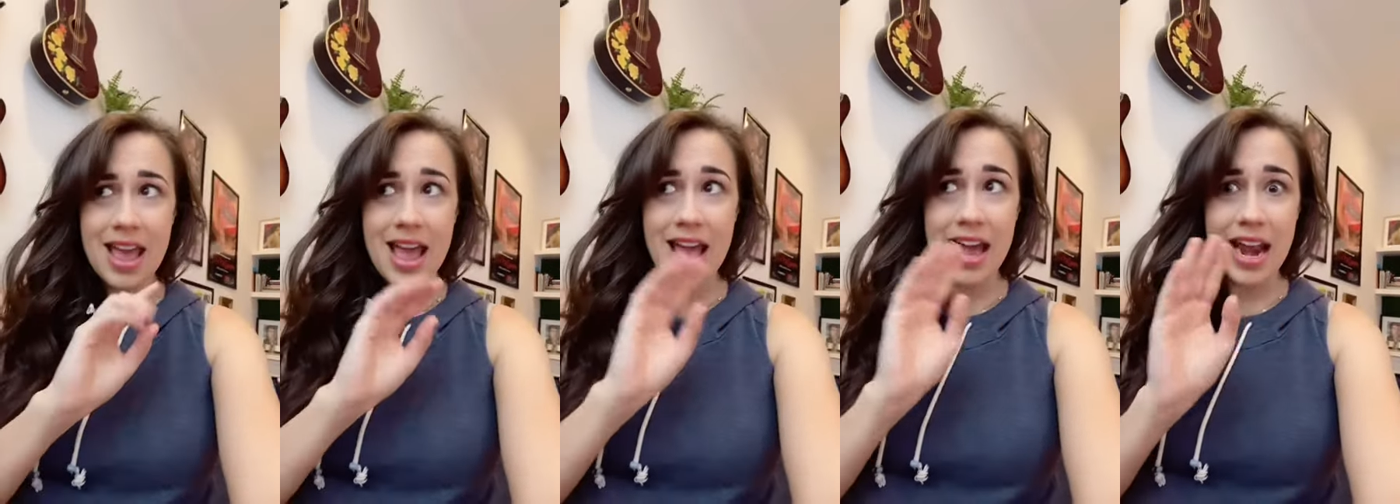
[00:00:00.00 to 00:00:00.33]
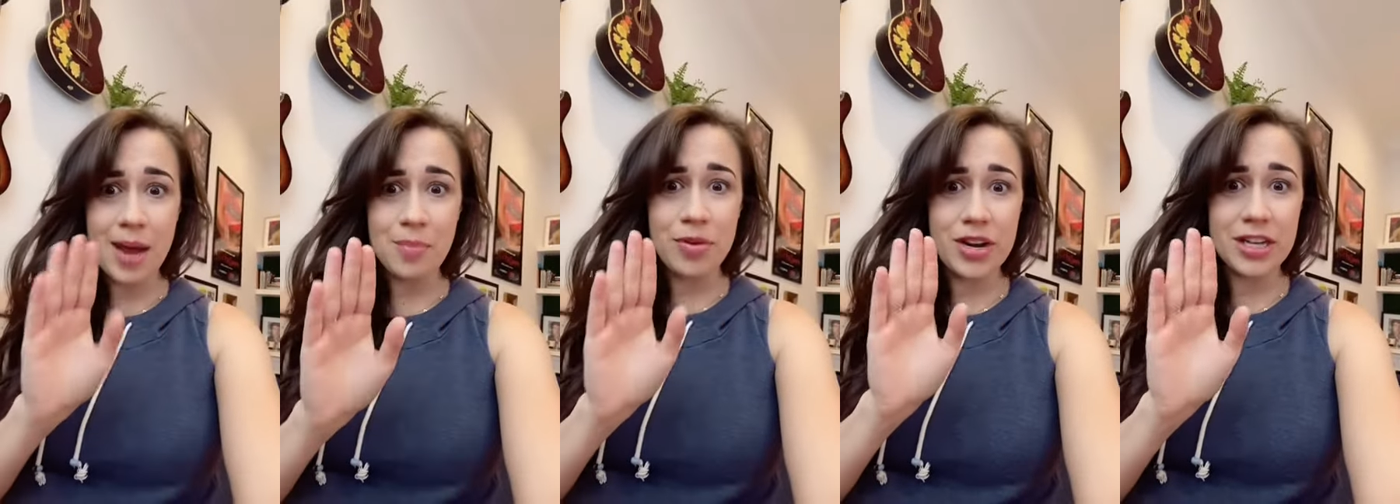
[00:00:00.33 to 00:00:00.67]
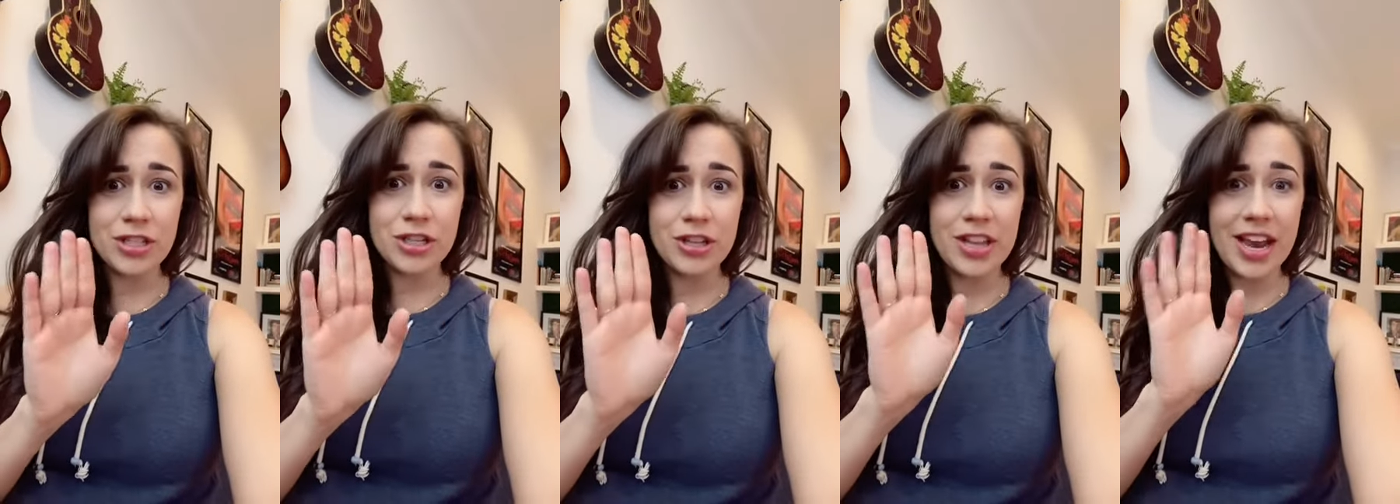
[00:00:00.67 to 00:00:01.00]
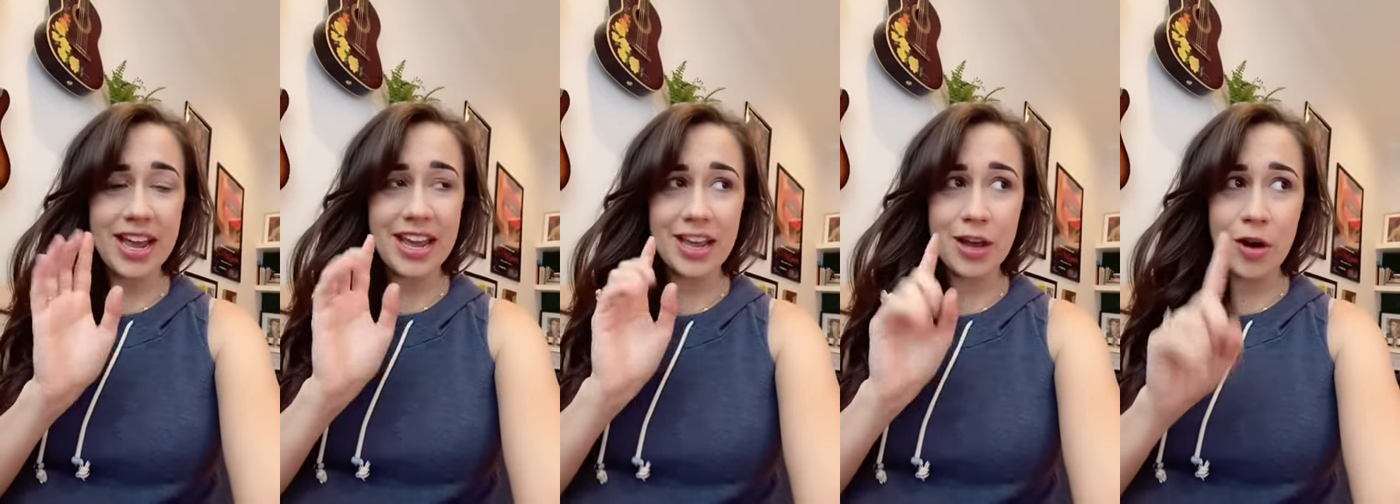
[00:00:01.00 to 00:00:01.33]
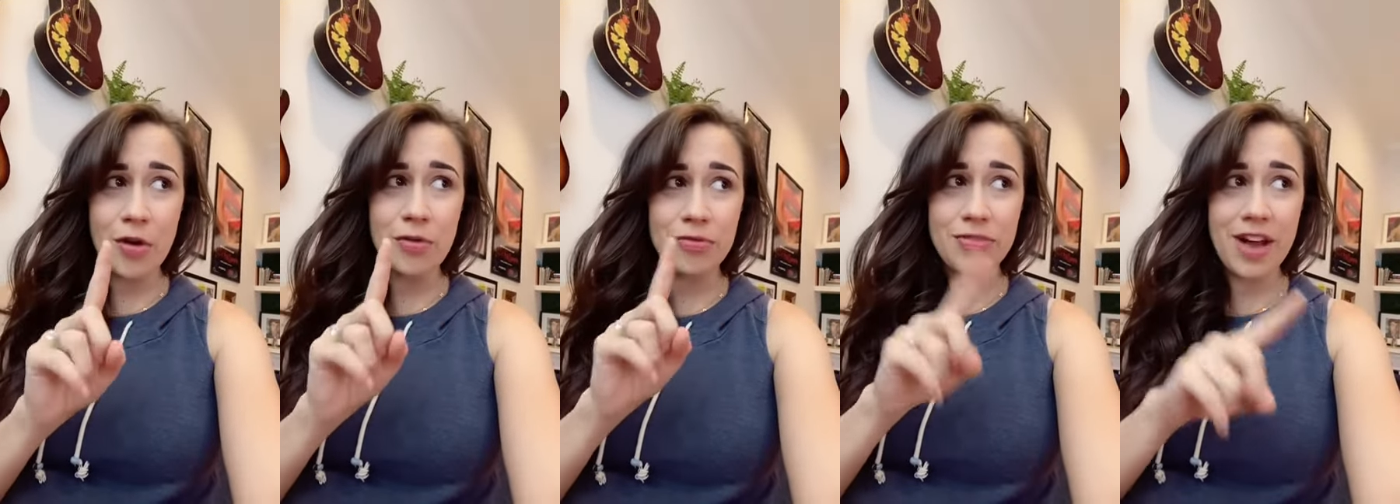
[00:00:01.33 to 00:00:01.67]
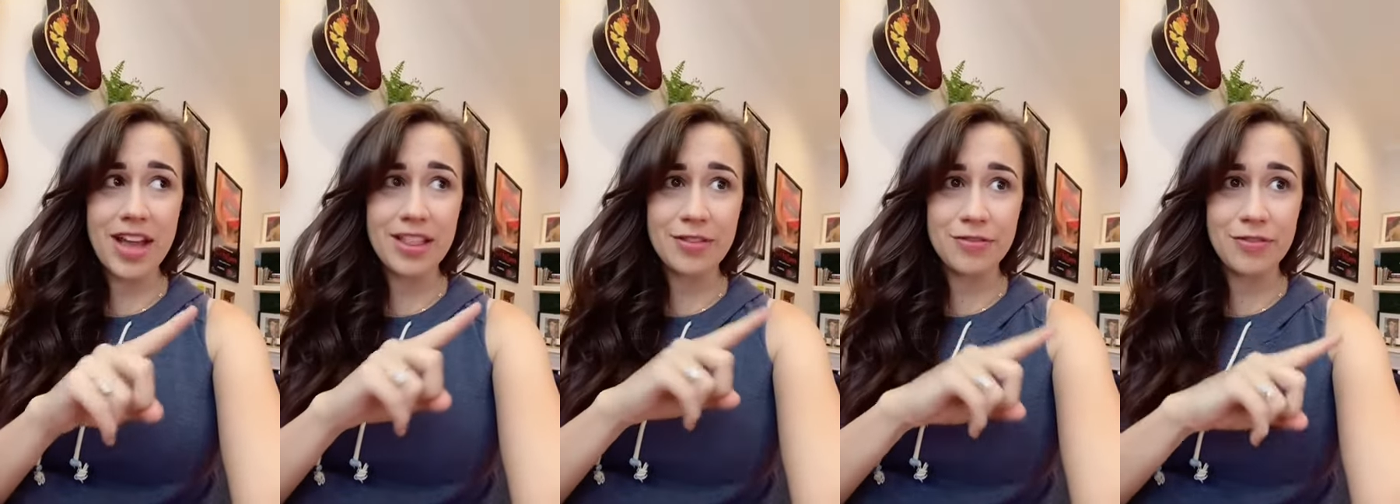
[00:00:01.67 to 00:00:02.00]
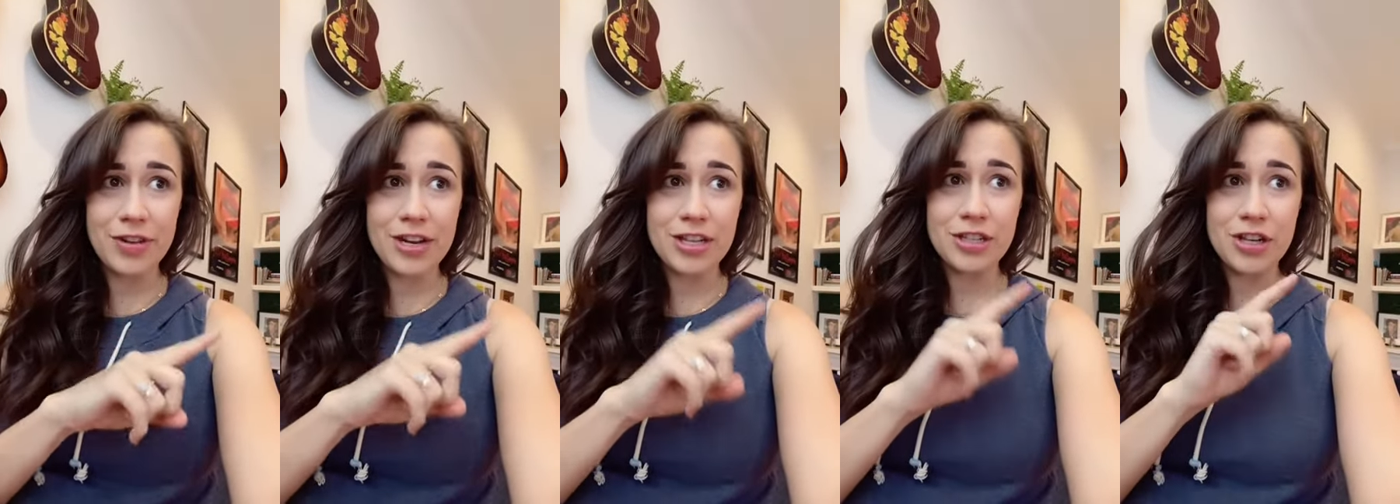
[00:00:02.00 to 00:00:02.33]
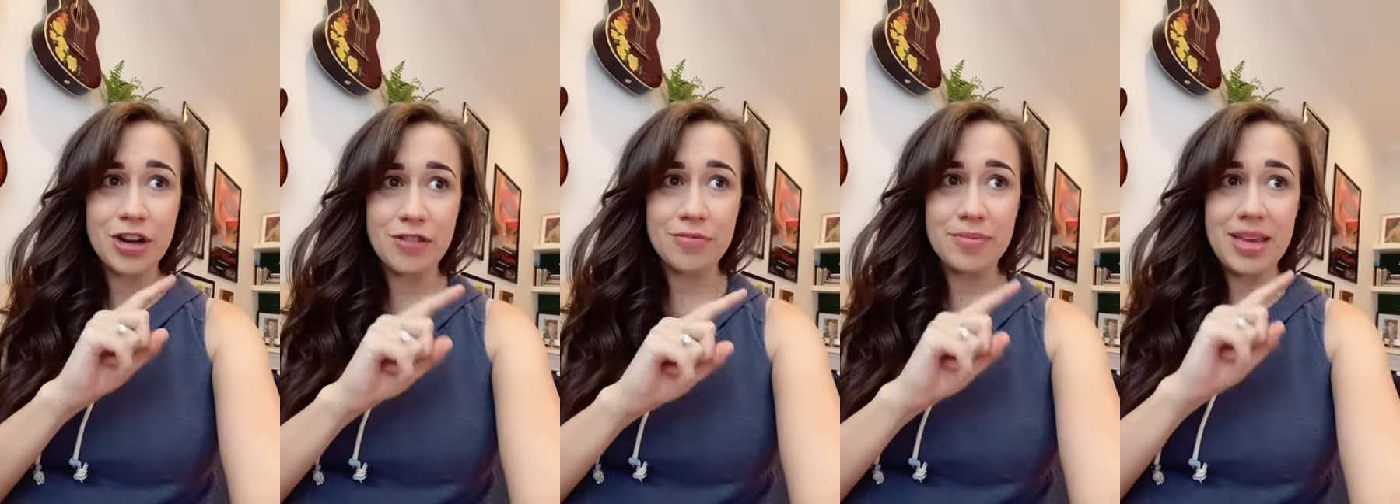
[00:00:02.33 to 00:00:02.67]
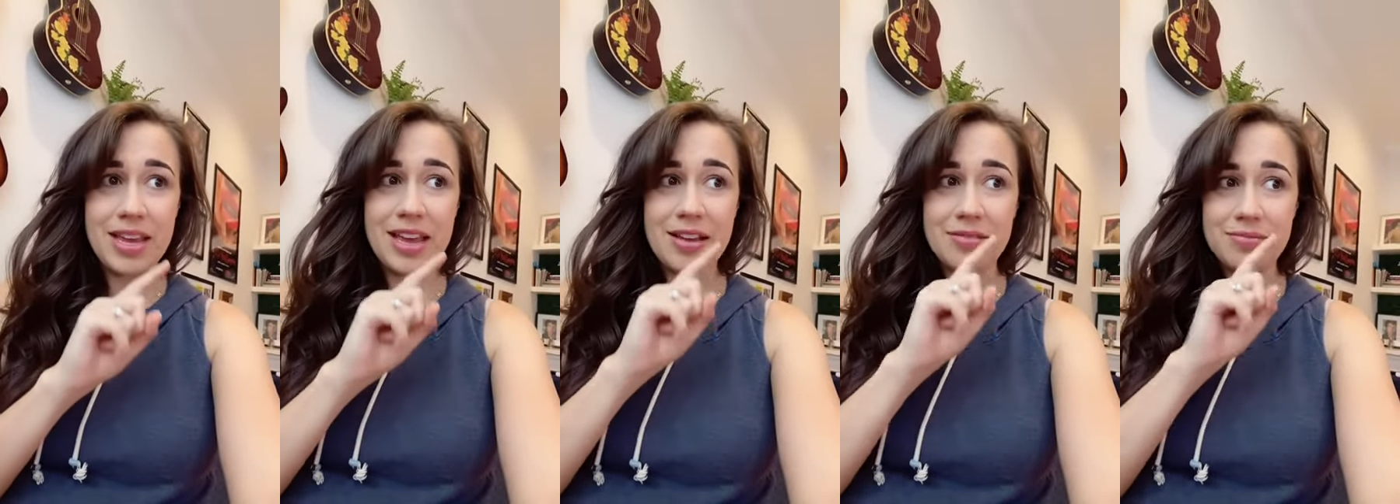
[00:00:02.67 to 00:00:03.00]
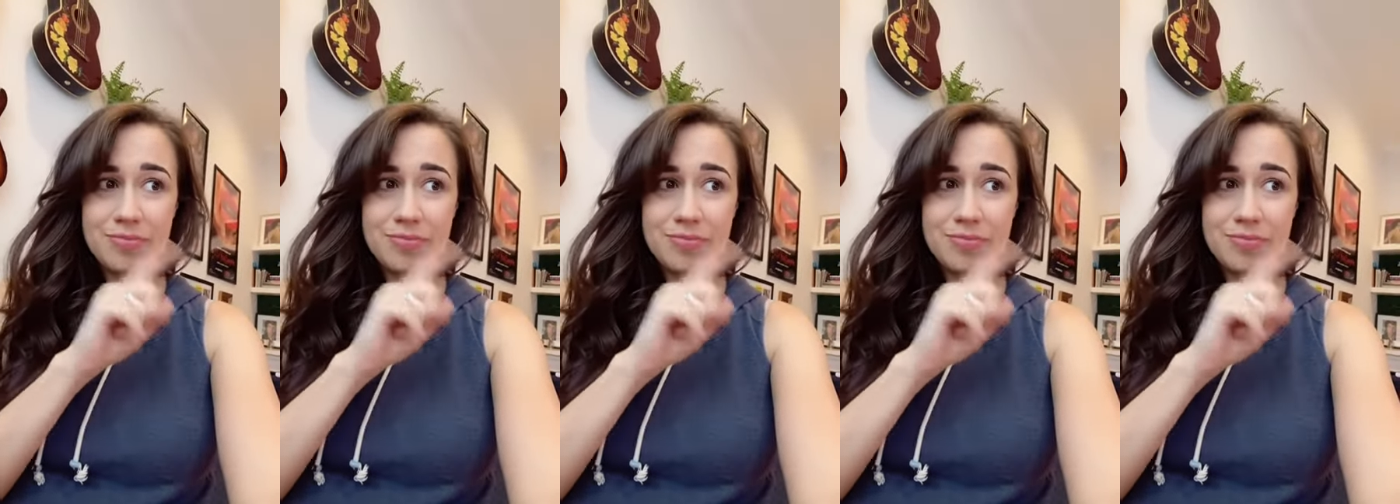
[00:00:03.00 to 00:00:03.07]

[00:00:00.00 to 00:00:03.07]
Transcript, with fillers: And I'm pretty sure that I can go find the footage of me